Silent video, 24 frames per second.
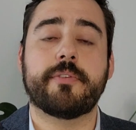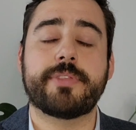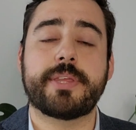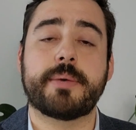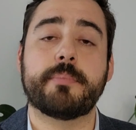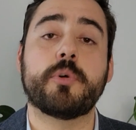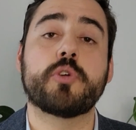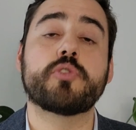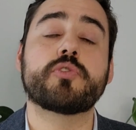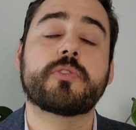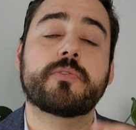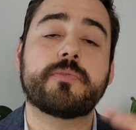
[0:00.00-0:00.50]
of the
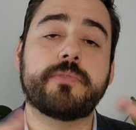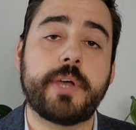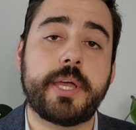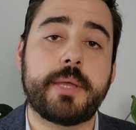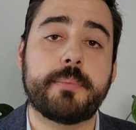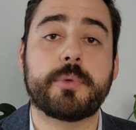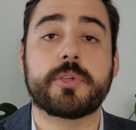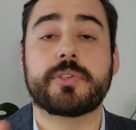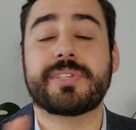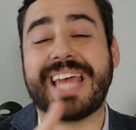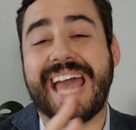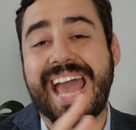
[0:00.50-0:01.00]
most
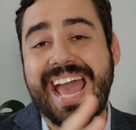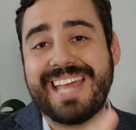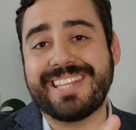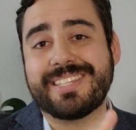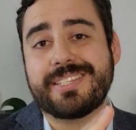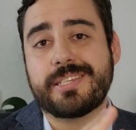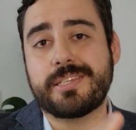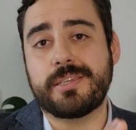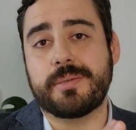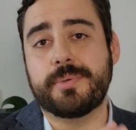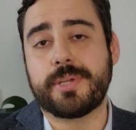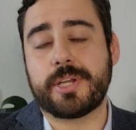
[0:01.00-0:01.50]
famous
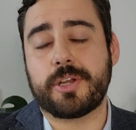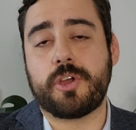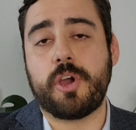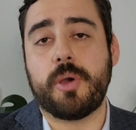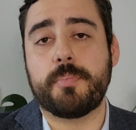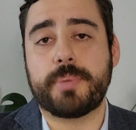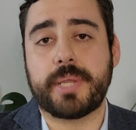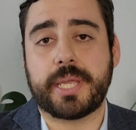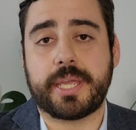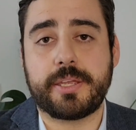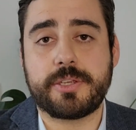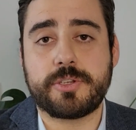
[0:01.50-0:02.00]
and severe
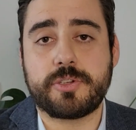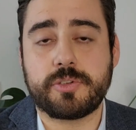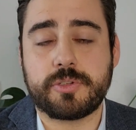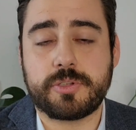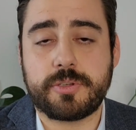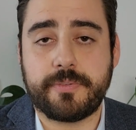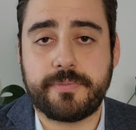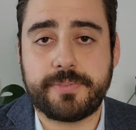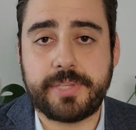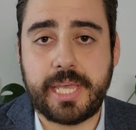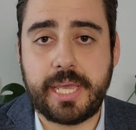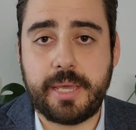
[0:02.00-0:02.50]

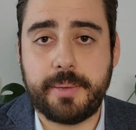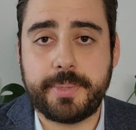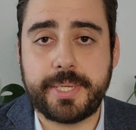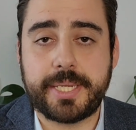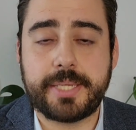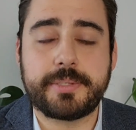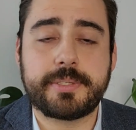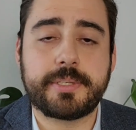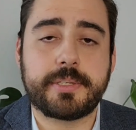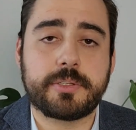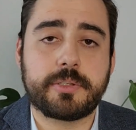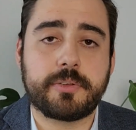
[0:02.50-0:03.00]
complications of
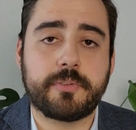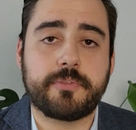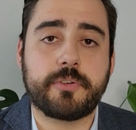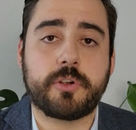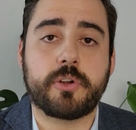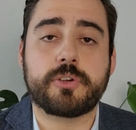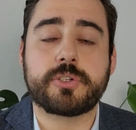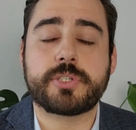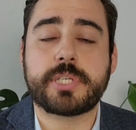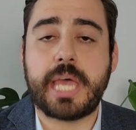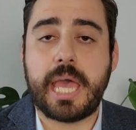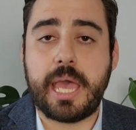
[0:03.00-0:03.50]
diabetes is of
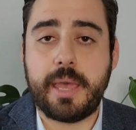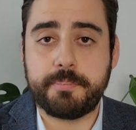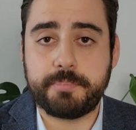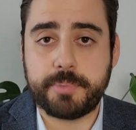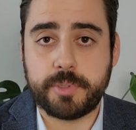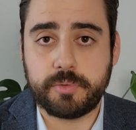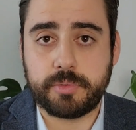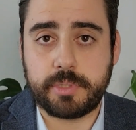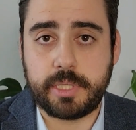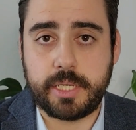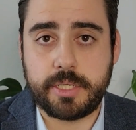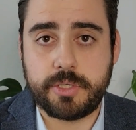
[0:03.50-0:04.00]
course
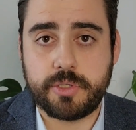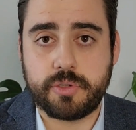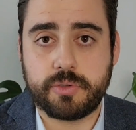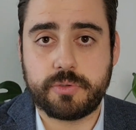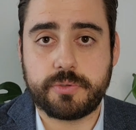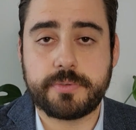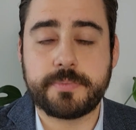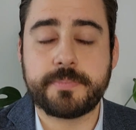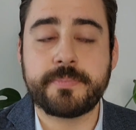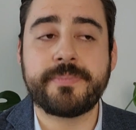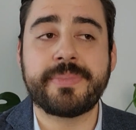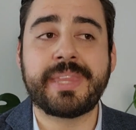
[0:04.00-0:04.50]

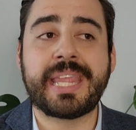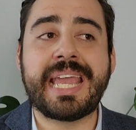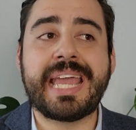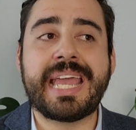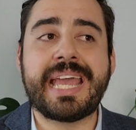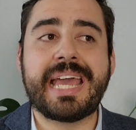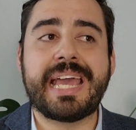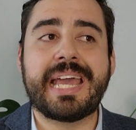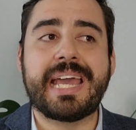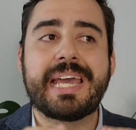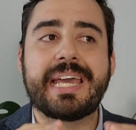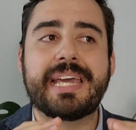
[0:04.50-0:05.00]
amputations.
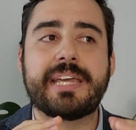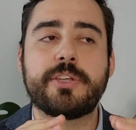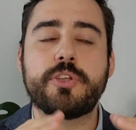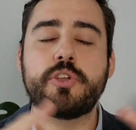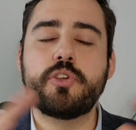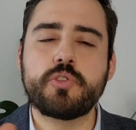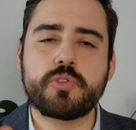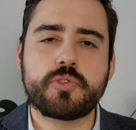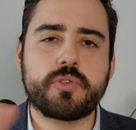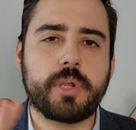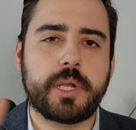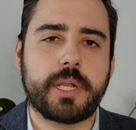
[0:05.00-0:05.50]

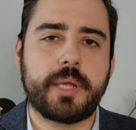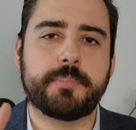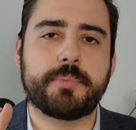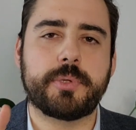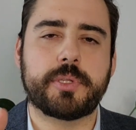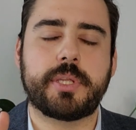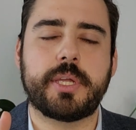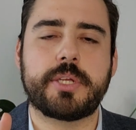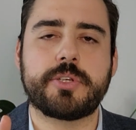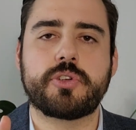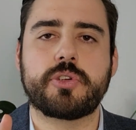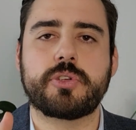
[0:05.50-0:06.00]
Usually
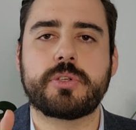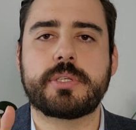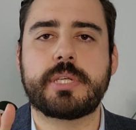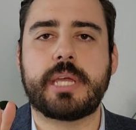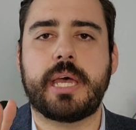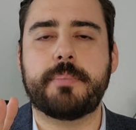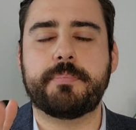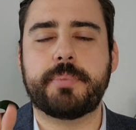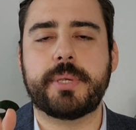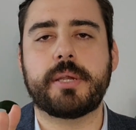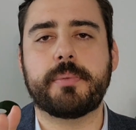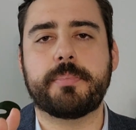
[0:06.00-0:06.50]
amputations
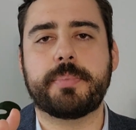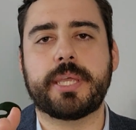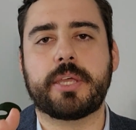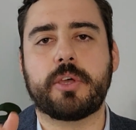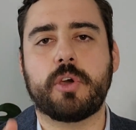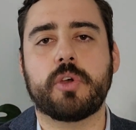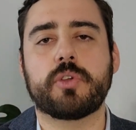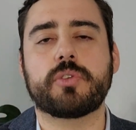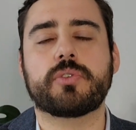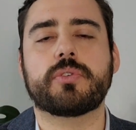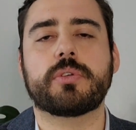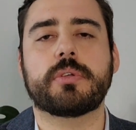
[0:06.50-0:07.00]
appear
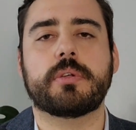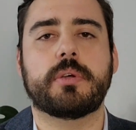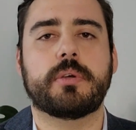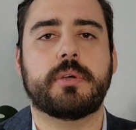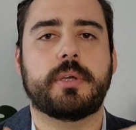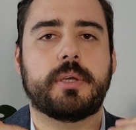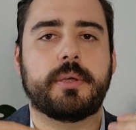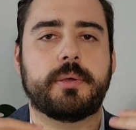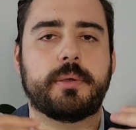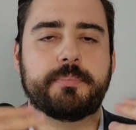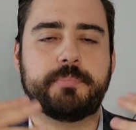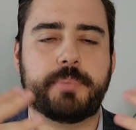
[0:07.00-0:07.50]
because
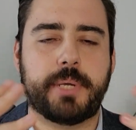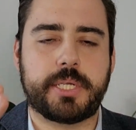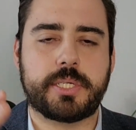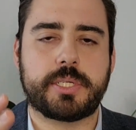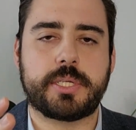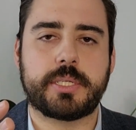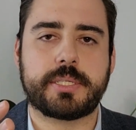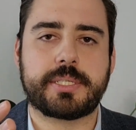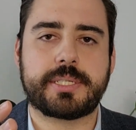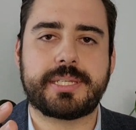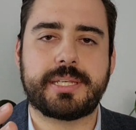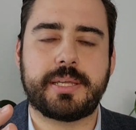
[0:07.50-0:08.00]

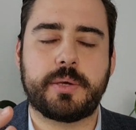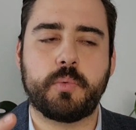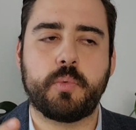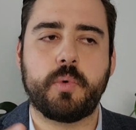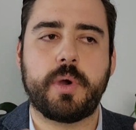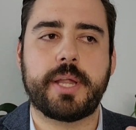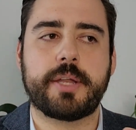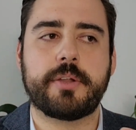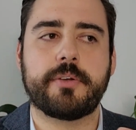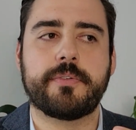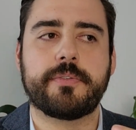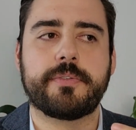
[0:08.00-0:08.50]
patients,
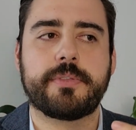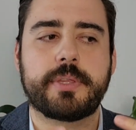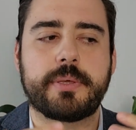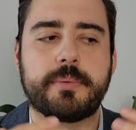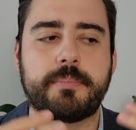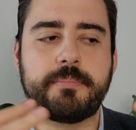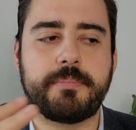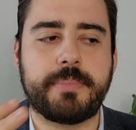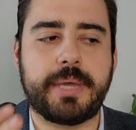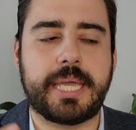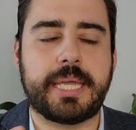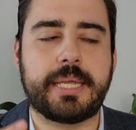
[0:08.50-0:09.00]
one of the
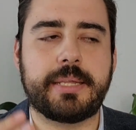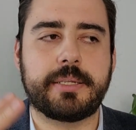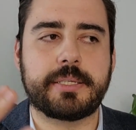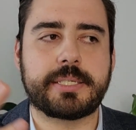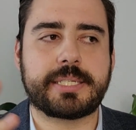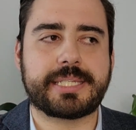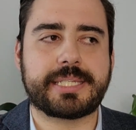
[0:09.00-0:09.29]
main